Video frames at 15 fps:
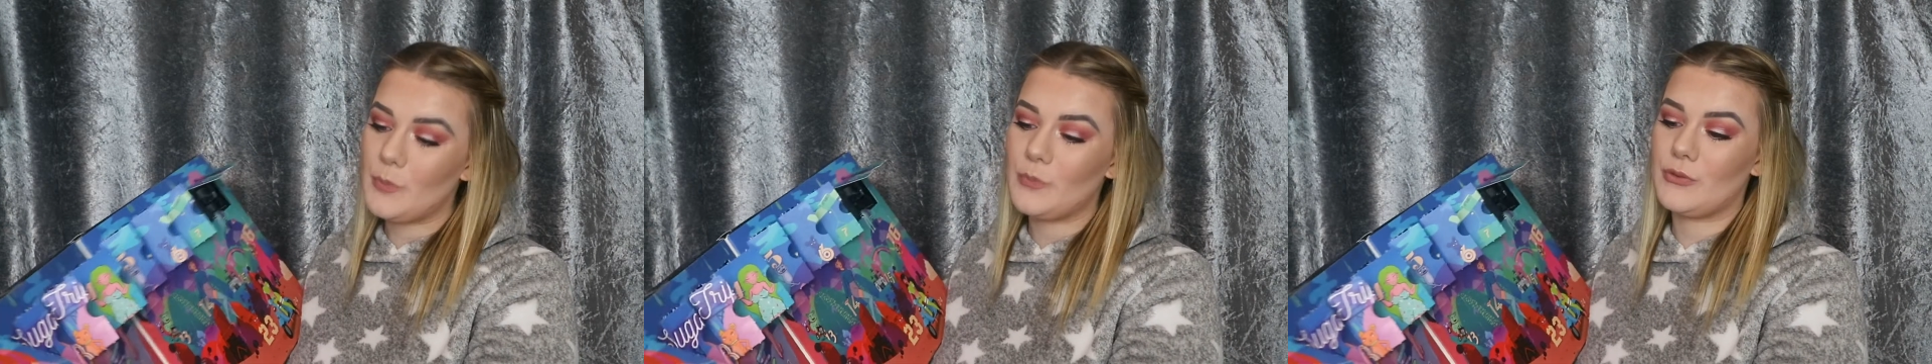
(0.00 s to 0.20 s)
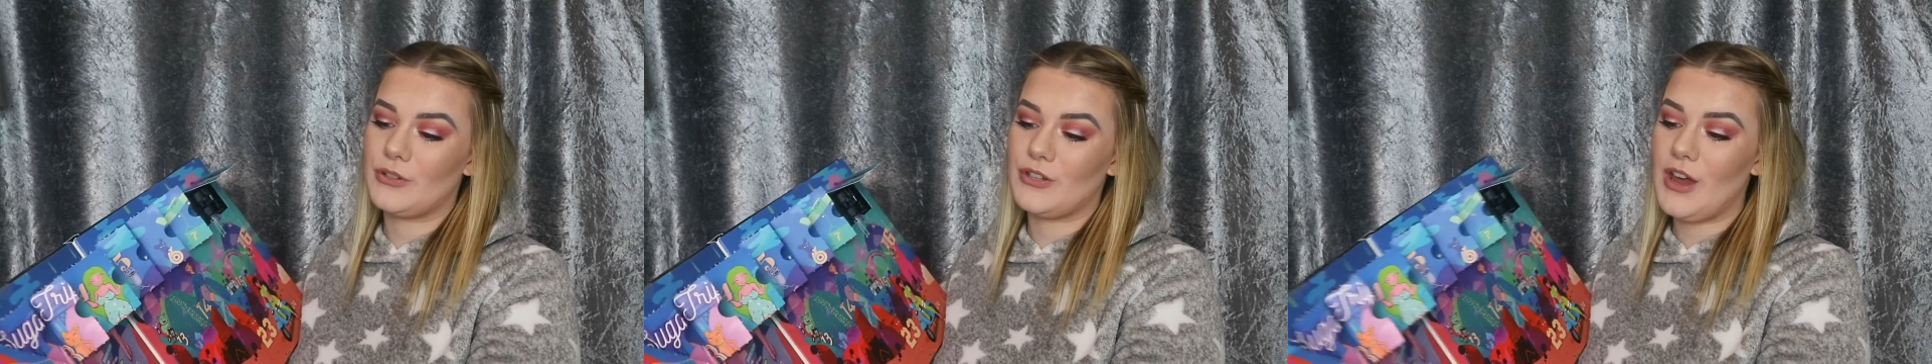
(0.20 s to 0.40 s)

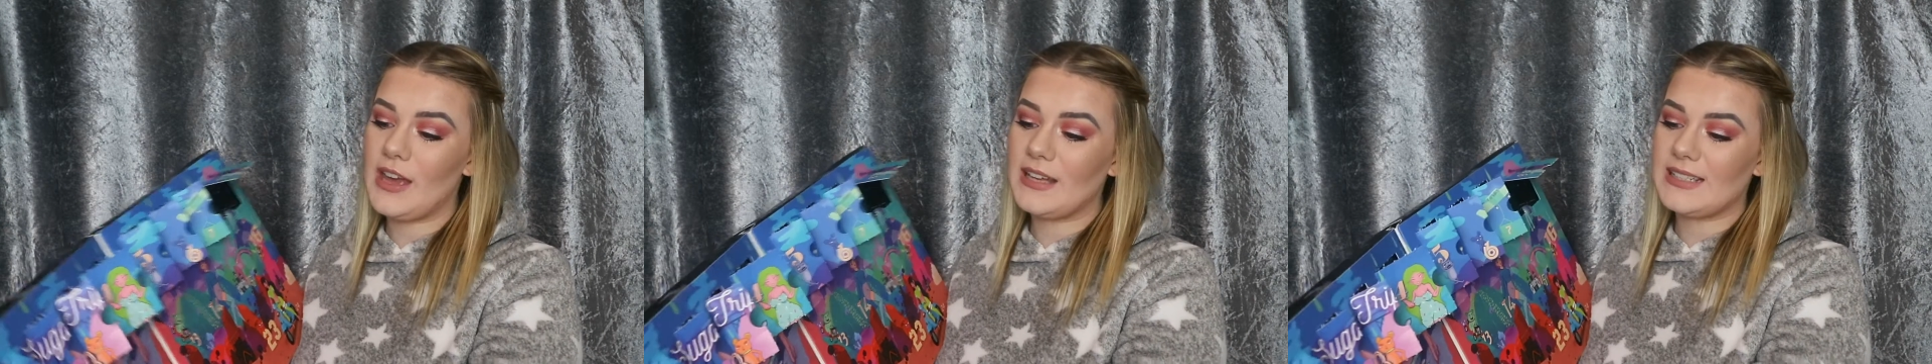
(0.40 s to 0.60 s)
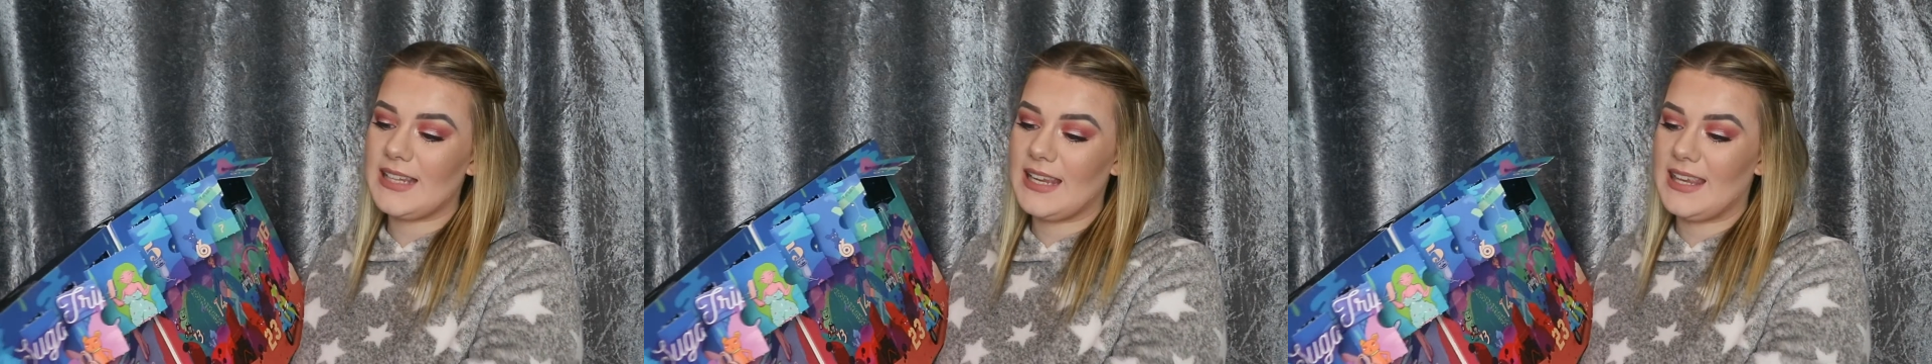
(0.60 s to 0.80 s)

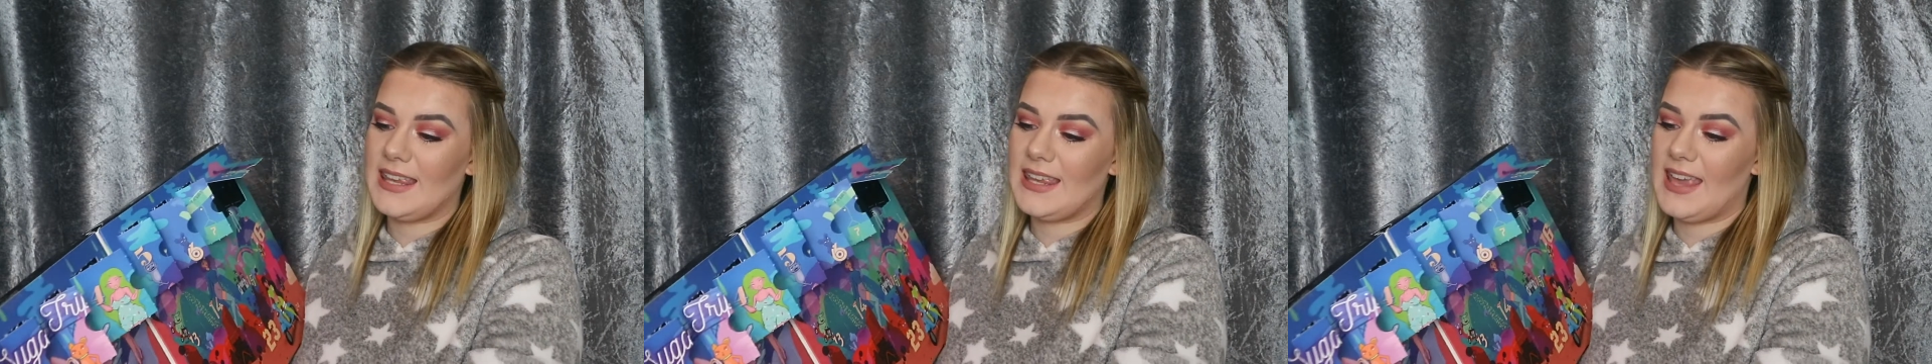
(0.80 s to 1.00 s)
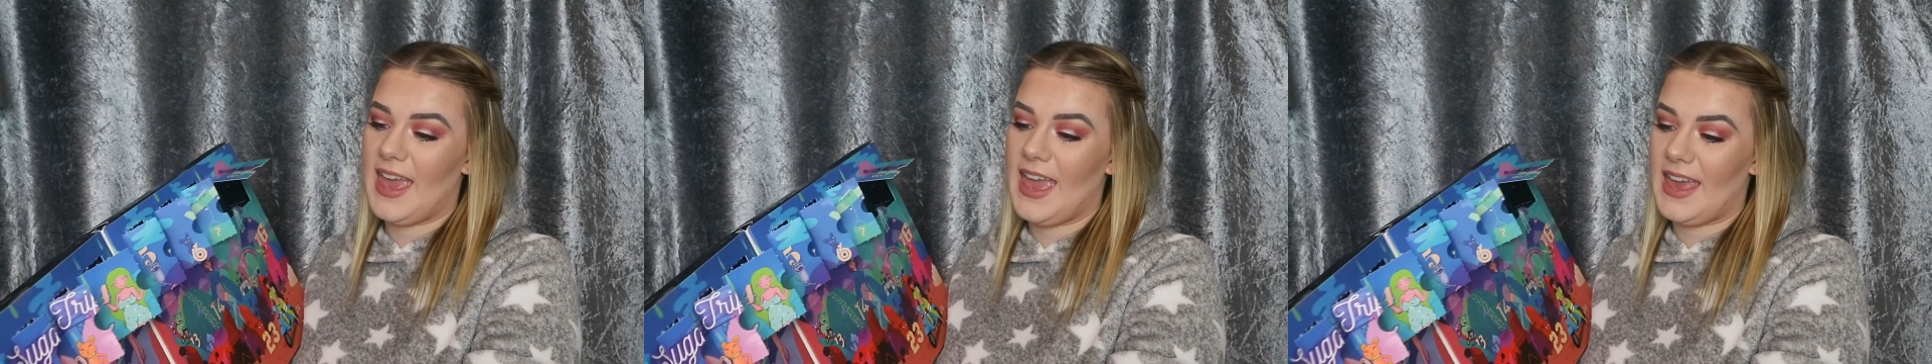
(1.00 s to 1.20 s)
product
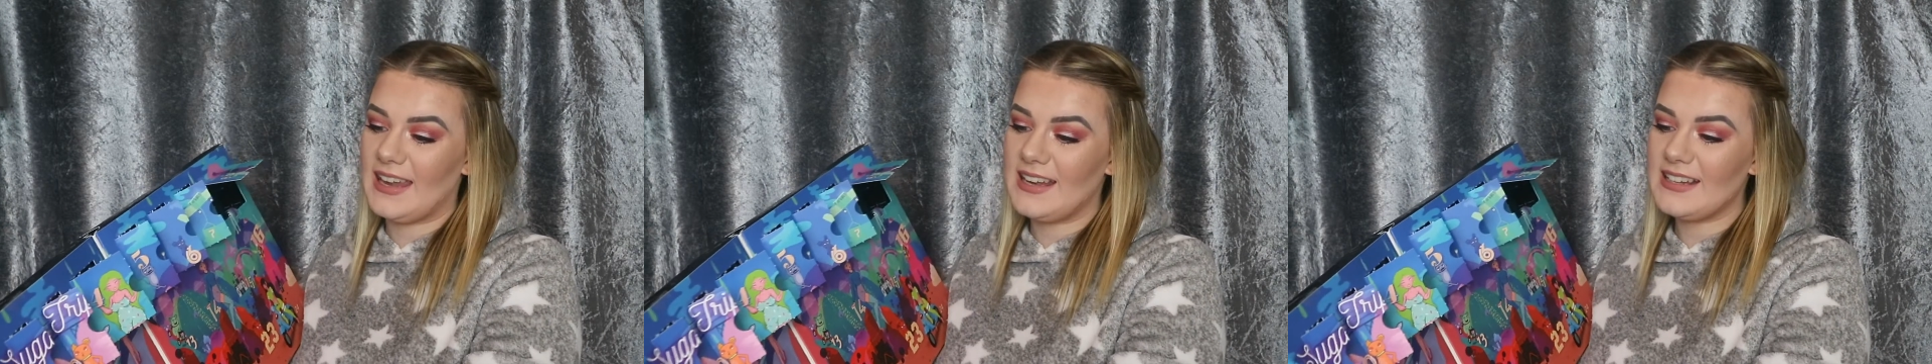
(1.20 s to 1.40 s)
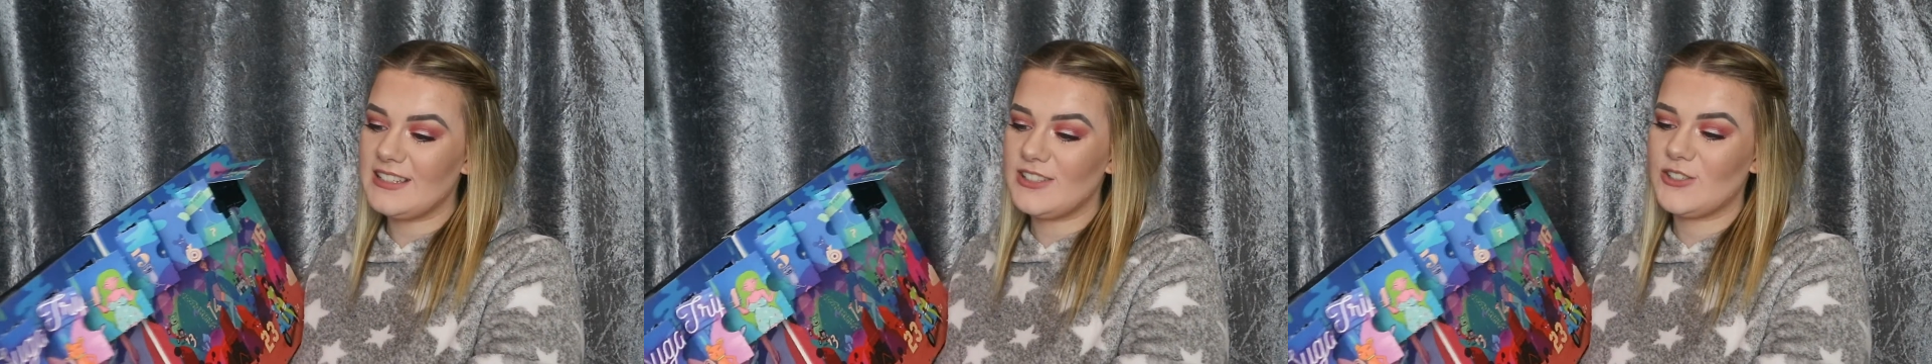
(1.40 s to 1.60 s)

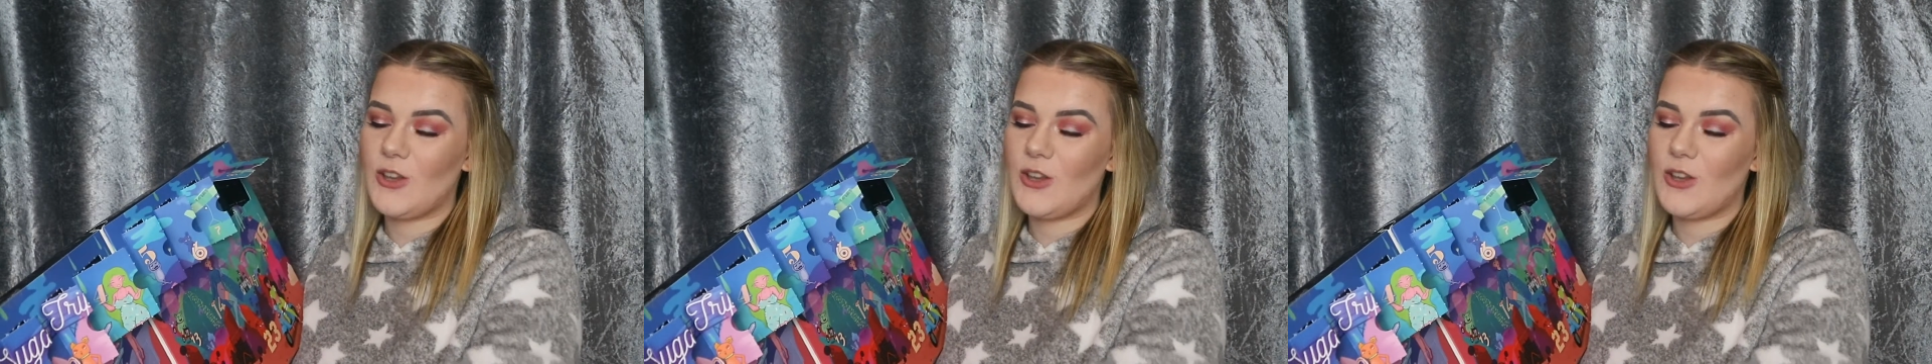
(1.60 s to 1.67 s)
again.